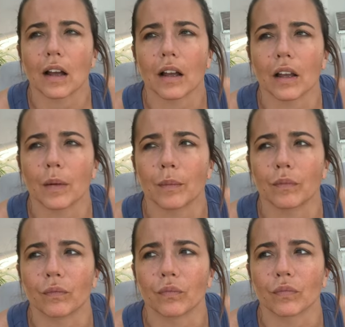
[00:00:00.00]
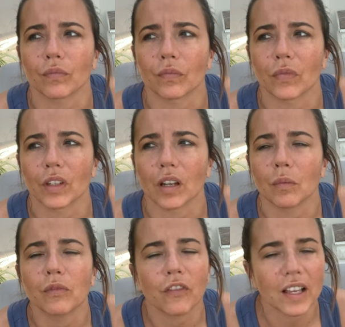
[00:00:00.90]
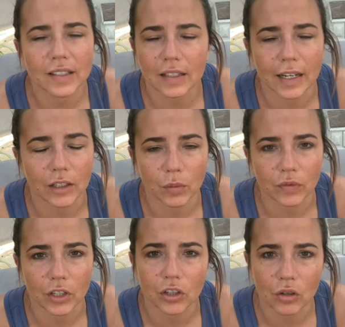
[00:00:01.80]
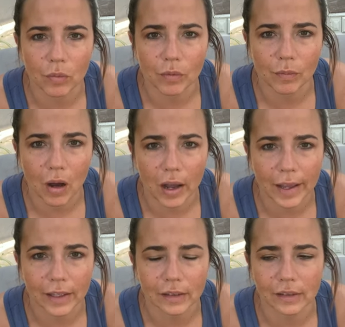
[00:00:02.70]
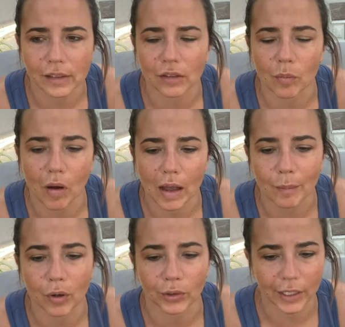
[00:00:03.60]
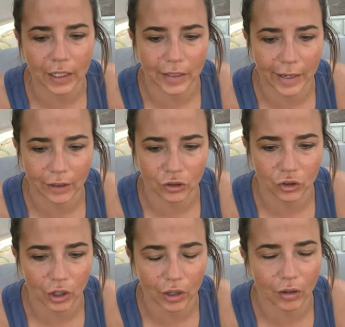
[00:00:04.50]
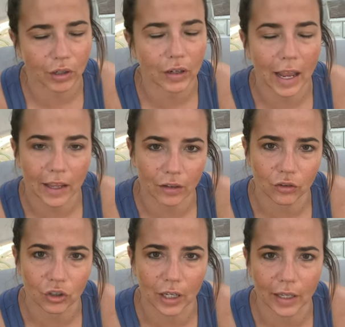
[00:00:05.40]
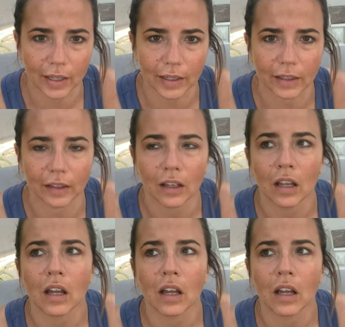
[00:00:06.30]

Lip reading: I'm fascinated with the human mind and the mind-body connection and energy,